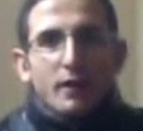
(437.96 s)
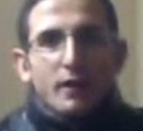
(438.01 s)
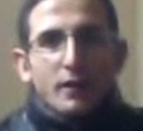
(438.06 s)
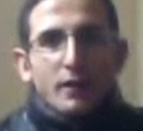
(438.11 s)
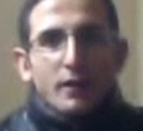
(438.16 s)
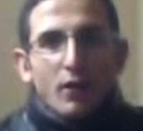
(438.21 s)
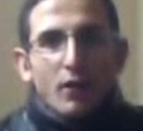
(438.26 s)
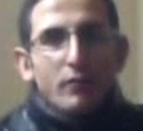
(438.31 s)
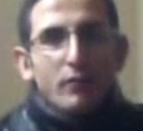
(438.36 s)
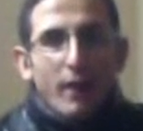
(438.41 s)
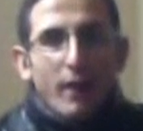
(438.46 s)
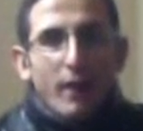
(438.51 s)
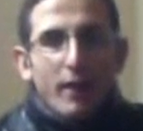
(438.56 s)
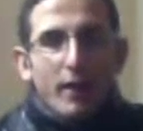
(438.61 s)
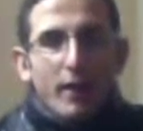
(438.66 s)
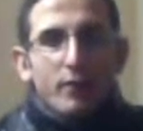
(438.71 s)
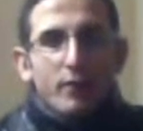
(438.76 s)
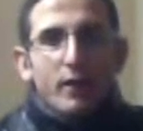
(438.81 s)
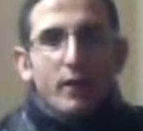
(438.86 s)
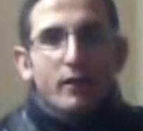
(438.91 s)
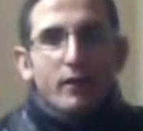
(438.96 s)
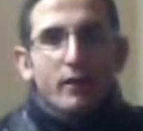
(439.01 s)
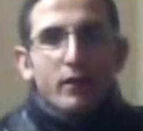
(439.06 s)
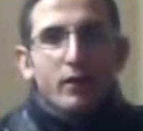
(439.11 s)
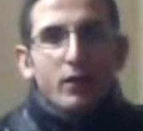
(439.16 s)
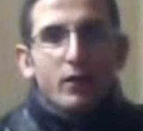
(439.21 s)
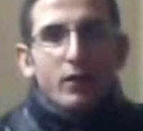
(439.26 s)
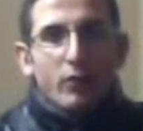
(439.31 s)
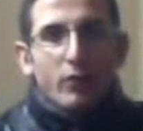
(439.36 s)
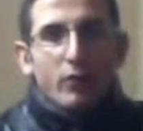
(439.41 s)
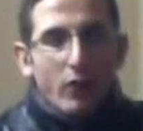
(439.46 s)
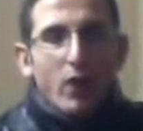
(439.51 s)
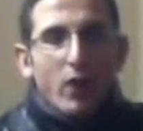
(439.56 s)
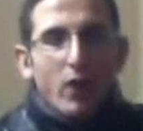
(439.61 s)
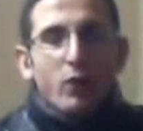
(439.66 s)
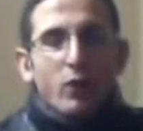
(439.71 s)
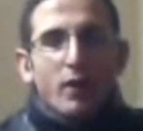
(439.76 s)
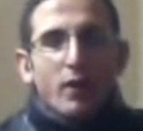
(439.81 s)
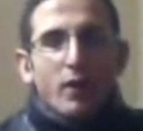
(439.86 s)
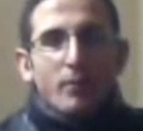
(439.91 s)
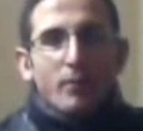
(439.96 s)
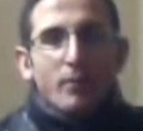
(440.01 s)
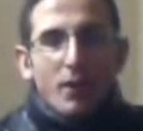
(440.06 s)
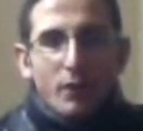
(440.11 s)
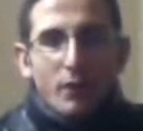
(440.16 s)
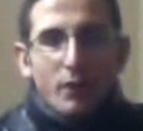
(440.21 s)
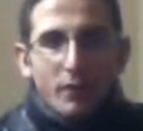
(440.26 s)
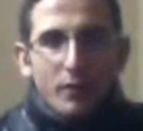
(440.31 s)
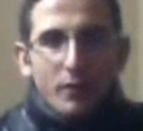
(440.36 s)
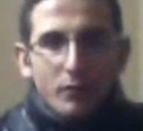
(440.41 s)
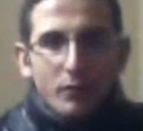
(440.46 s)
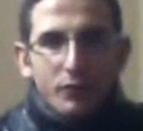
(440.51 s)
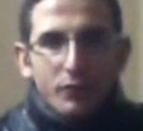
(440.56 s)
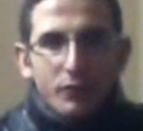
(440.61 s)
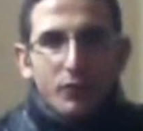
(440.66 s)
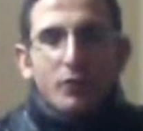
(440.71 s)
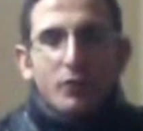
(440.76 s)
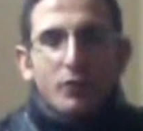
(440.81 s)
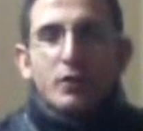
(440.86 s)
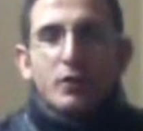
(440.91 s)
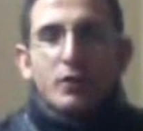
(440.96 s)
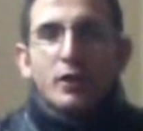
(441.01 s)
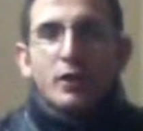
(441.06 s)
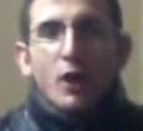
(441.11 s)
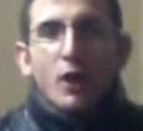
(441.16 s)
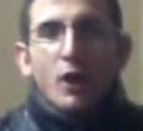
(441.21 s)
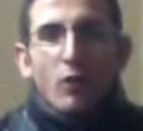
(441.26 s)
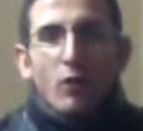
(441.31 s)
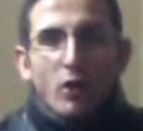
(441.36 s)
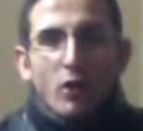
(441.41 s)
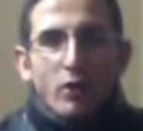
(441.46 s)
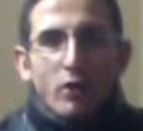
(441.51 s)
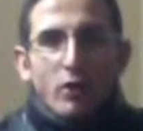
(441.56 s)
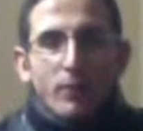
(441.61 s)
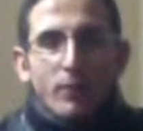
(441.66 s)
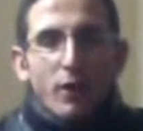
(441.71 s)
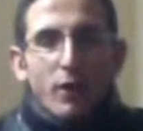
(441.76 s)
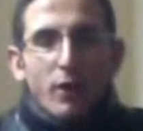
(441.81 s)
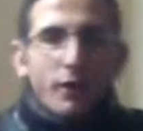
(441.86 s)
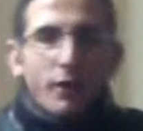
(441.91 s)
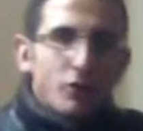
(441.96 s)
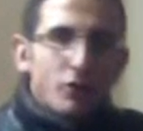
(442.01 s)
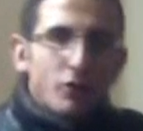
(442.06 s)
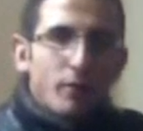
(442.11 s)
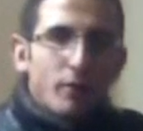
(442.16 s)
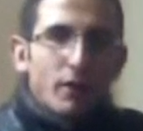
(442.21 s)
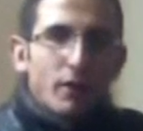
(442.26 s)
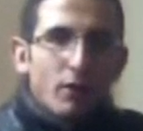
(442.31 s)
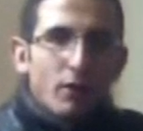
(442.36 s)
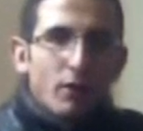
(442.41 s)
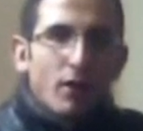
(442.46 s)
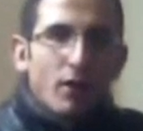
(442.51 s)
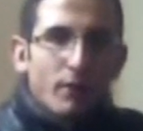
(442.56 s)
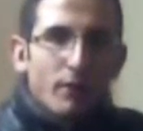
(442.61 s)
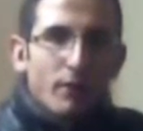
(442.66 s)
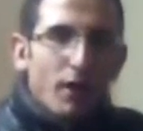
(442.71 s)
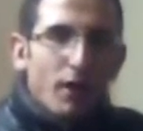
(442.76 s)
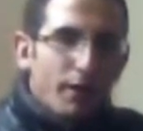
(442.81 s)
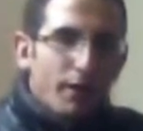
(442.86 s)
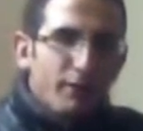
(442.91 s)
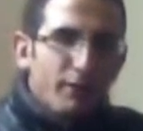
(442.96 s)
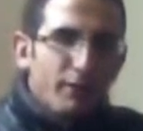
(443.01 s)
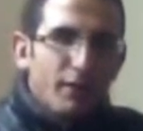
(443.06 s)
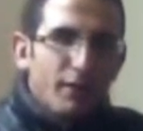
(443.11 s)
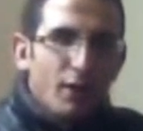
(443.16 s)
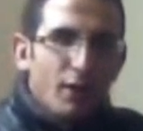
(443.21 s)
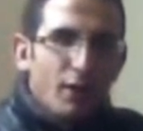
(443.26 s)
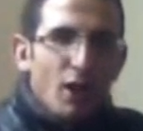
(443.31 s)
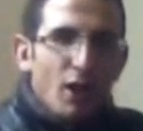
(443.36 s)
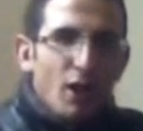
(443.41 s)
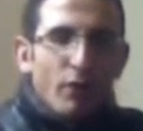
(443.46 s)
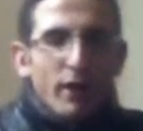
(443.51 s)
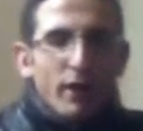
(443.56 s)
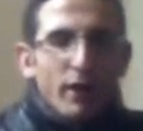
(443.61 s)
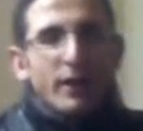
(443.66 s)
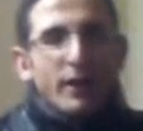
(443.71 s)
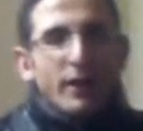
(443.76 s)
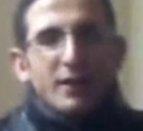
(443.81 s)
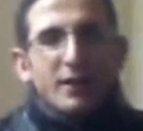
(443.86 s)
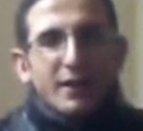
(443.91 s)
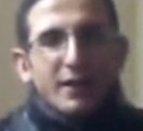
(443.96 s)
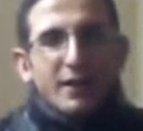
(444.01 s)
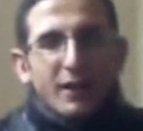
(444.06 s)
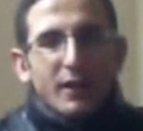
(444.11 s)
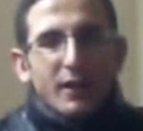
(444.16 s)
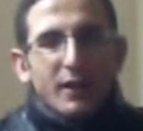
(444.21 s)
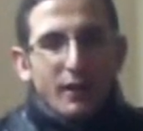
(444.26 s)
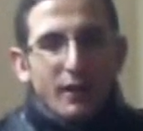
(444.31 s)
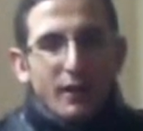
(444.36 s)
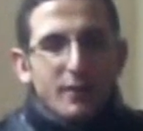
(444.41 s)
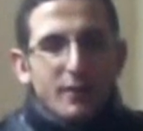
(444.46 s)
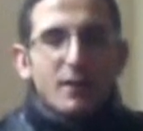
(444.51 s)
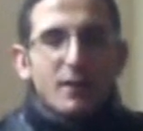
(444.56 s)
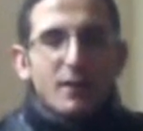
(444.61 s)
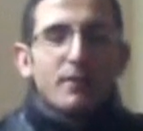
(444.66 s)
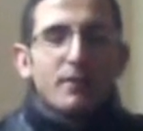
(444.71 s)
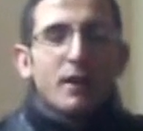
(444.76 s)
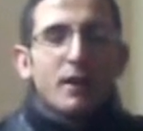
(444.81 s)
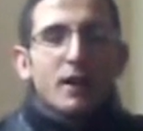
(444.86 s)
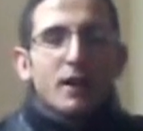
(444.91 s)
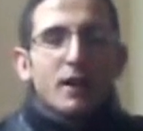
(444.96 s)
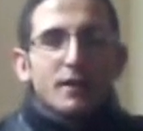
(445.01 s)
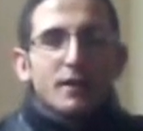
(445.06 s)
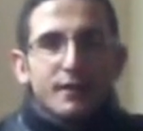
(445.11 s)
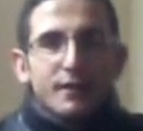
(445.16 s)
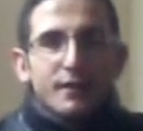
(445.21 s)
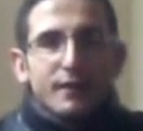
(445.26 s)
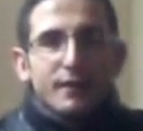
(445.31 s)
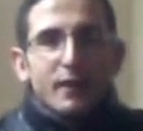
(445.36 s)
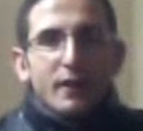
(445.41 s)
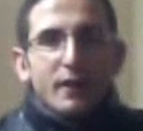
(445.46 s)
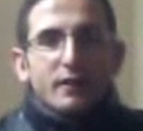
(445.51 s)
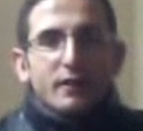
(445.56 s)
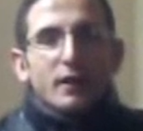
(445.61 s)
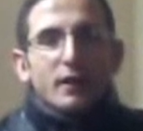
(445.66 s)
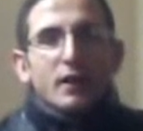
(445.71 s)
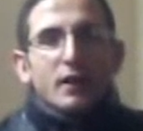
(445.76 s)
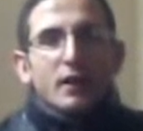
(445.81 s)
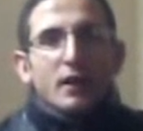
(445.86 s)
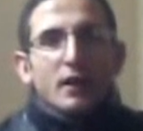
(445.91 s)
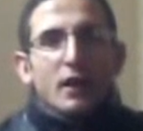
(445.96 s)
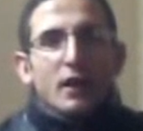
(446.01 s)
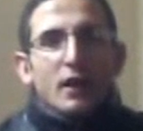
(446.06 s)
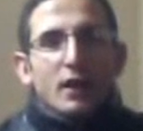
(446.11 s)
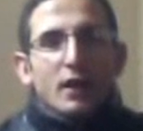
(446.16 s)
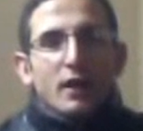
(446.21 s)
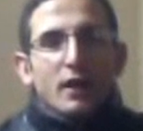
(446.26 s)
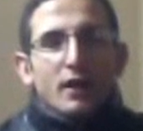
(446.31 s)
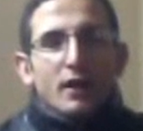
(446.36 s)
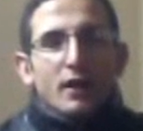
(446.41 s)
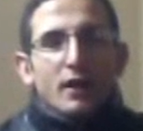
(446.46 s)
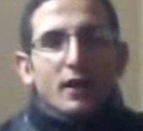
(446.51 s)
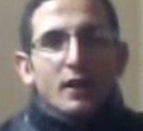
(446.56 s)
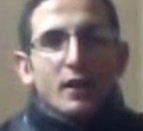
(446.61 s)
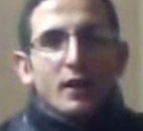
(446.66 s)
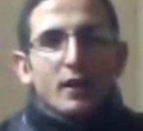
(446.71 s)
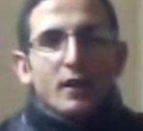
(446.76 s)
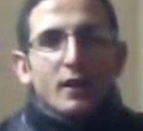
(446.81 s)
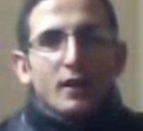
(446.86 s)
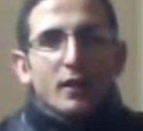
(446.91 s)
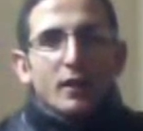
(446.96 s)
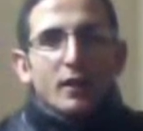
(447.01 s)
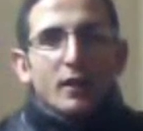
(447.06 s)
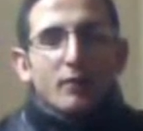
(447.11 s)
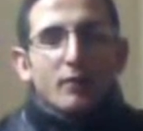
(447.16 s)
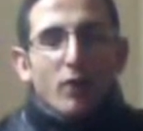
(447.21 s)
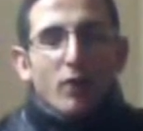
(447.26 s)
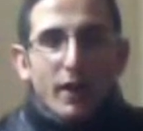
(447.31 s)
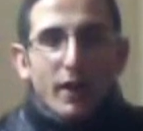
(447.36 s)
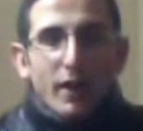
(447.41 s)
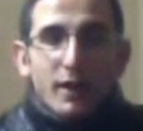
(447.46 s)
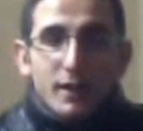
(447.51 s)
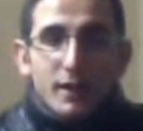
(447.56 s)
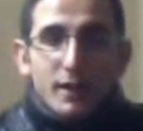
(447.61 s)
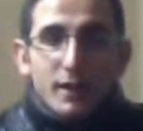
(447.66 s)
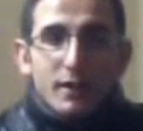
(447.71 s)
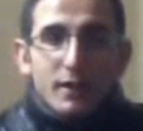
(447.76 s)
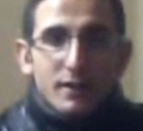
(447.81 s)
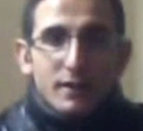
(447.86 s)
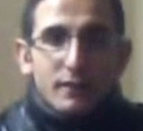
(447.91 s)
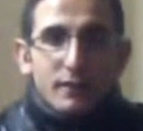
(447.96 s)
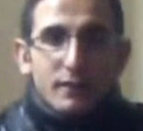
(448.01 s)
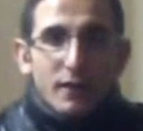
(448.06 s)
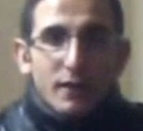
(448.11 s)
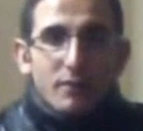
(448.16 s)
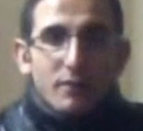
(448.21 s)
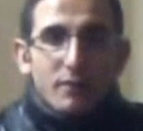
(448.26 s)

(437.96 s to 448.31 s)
And we calculated the size through the expansion of the equation for the expansion of the universe Alfarouspe.